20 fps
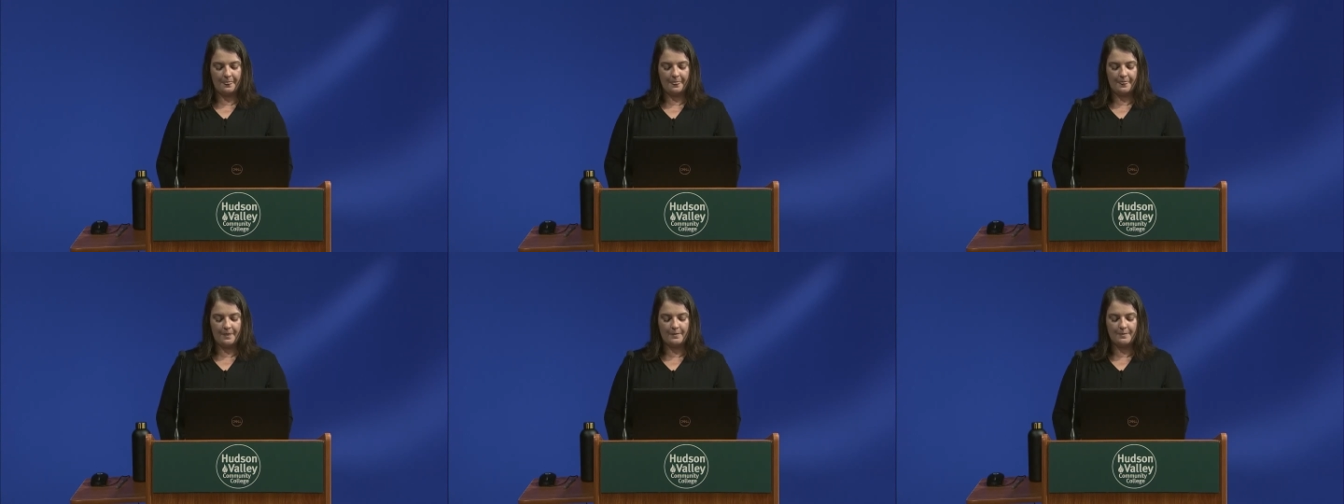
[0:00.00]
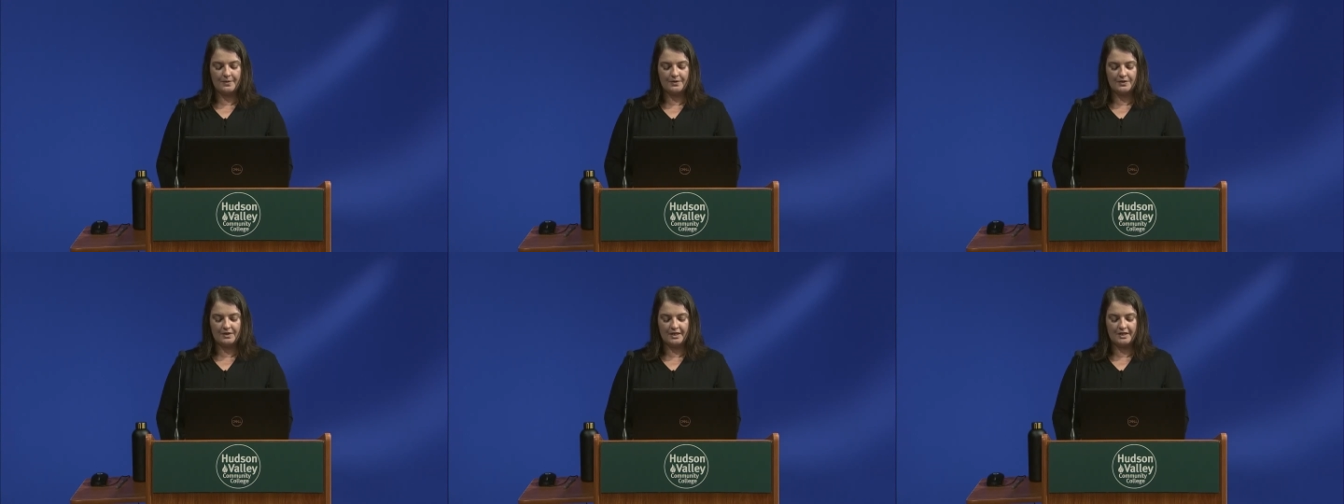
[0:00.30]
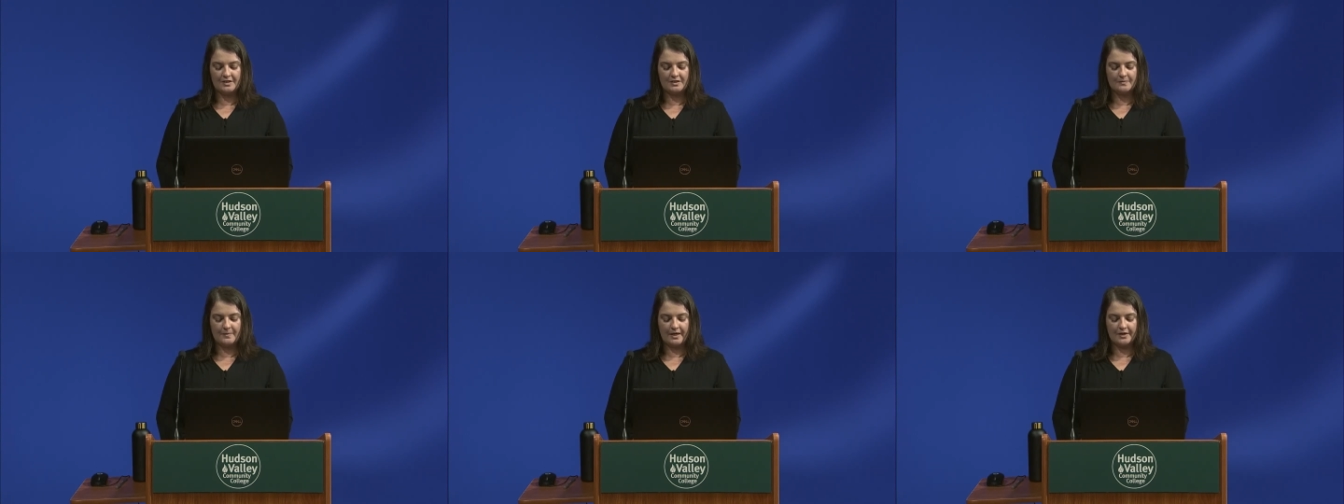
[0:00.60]
the building
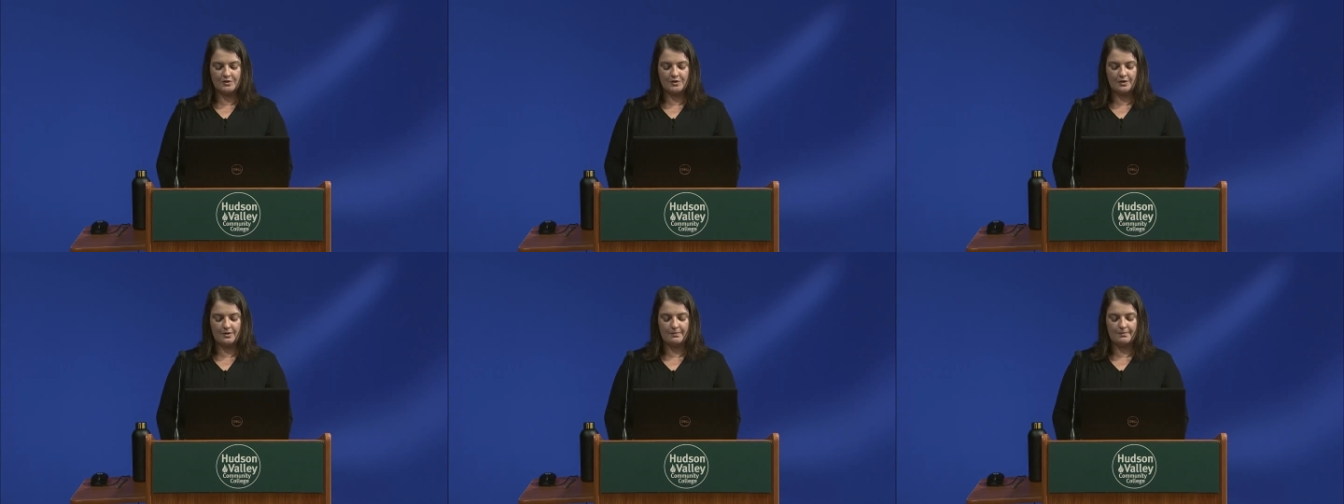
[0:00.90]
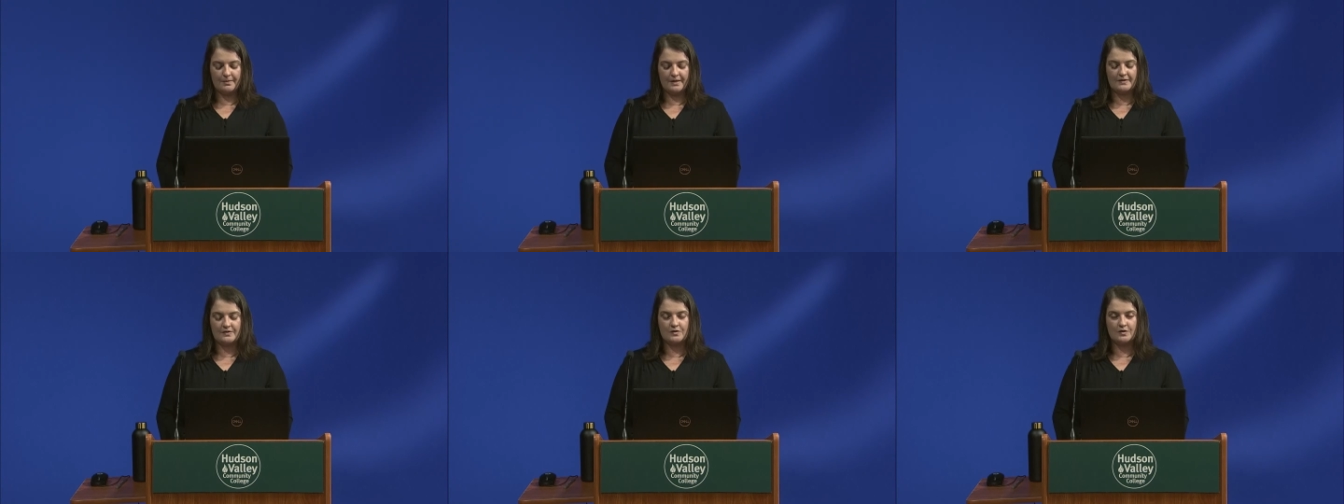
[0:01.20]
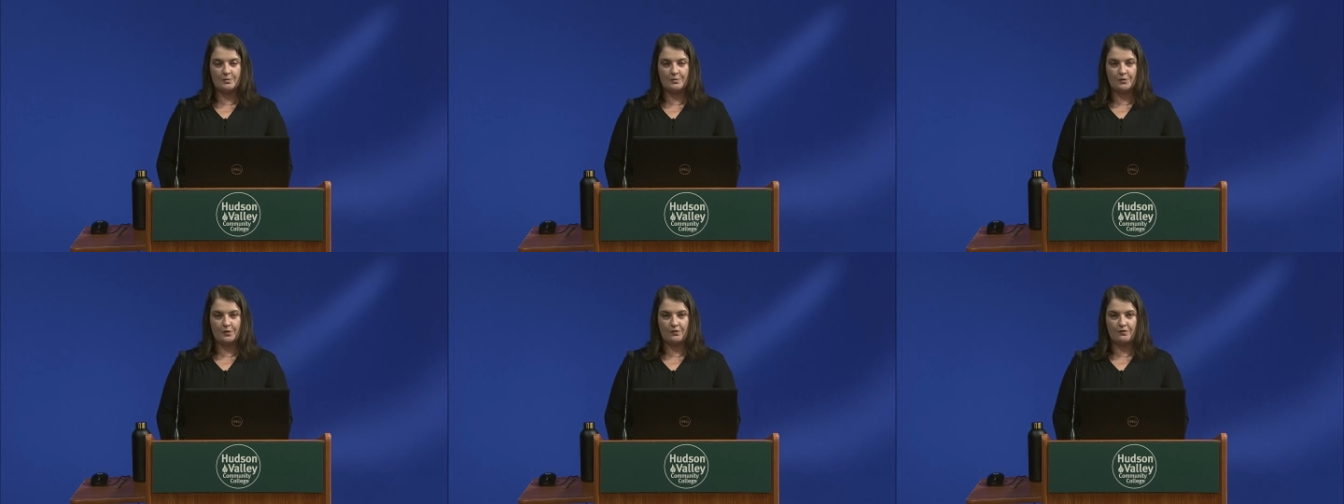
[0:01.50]
inspector must
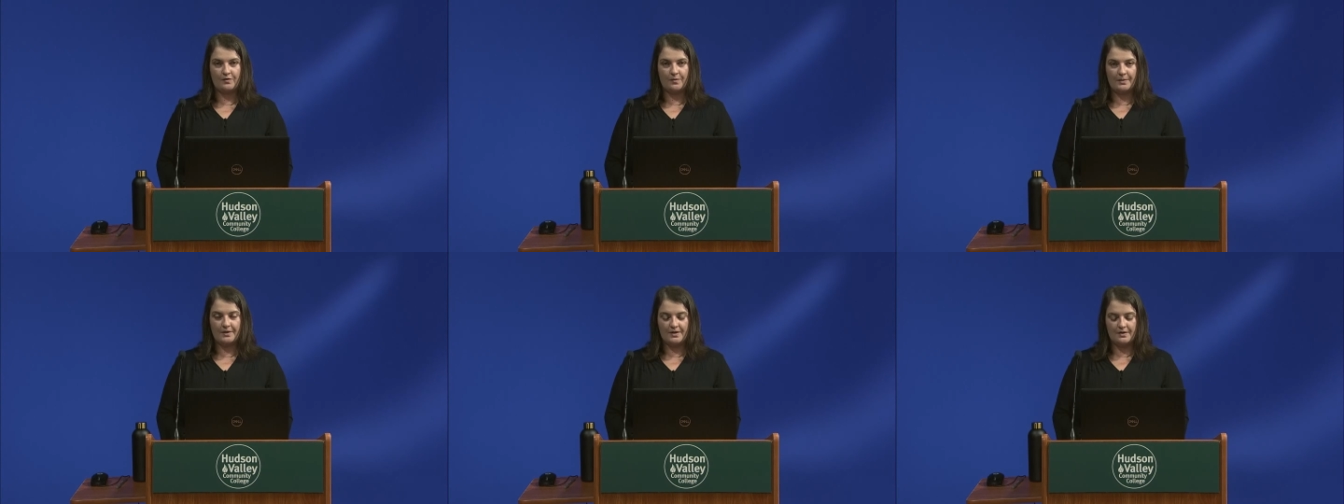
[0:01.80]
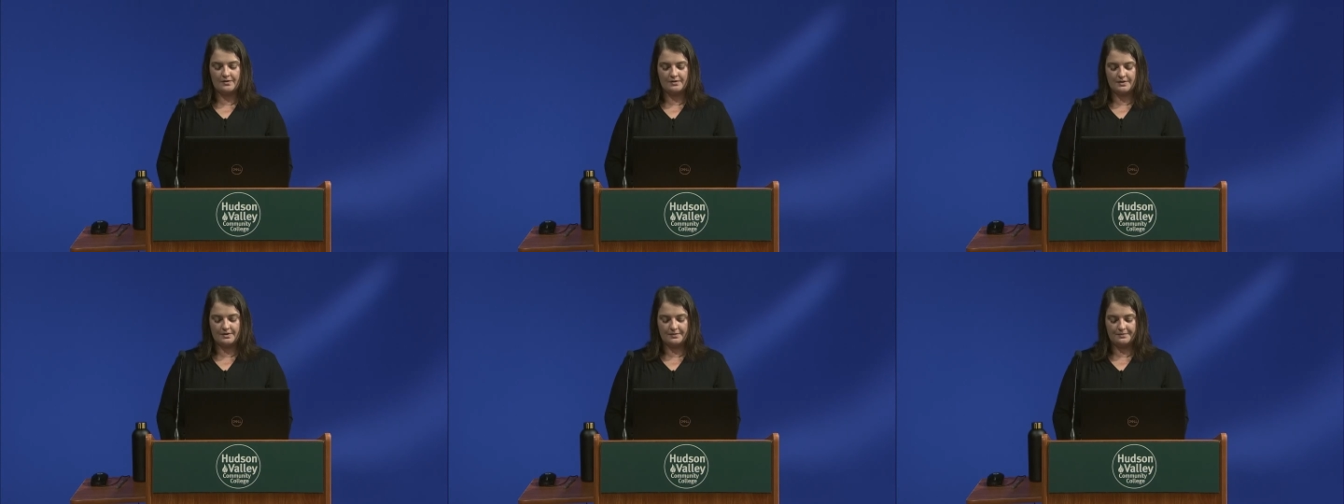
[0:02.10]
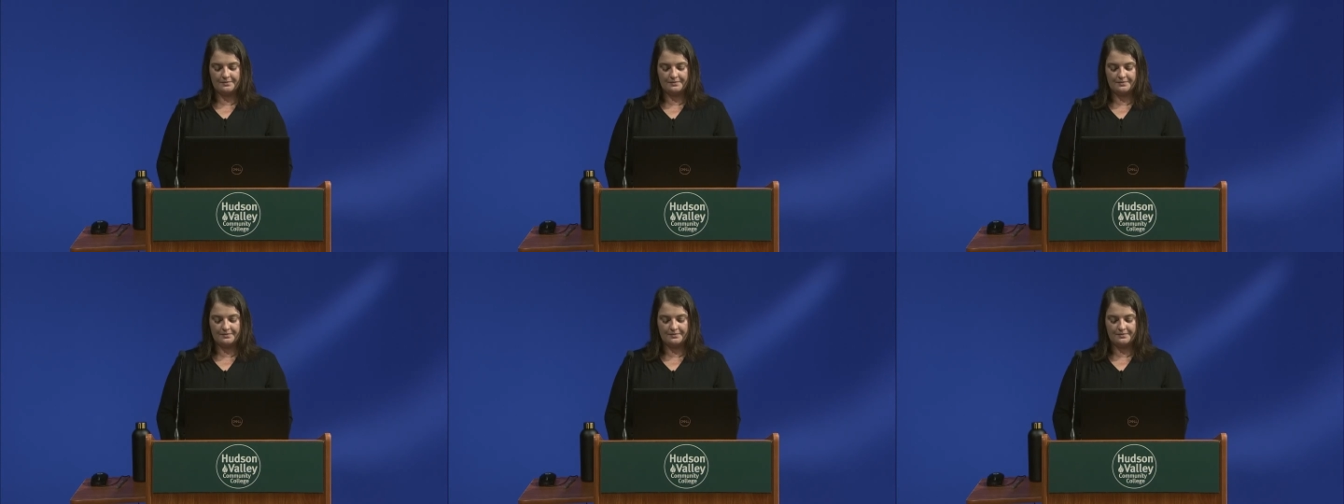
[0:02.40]
approve the build.